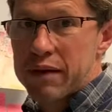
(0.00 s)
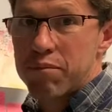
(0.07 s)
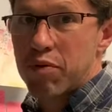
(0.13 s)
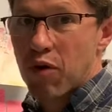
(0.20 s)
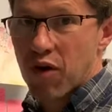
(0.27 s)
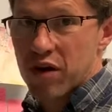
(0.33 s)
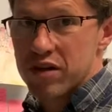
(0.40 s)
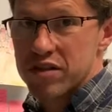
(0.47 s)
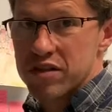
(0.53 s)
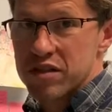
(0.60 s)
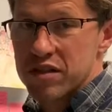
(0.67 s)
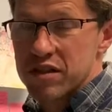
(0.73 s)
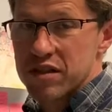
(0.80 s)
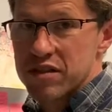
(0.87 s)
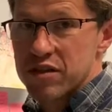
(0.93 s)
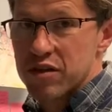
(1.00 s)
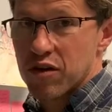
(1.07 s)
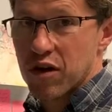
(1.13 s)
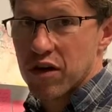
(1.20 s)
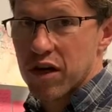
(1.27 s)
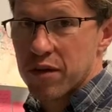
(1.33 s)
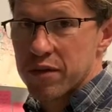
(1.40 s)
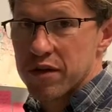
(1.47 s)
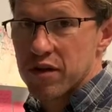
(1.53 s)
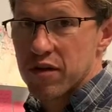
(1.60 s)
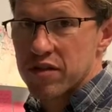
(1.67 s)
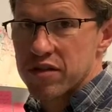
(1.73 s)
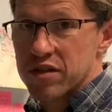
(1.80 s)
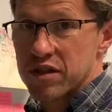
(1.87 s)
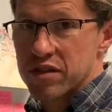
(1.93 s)
parts to your autonomic
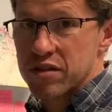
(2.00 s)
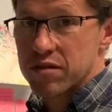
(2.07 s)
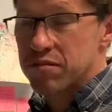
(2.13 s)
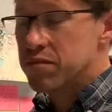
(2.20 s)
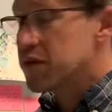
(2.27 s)
nervous system.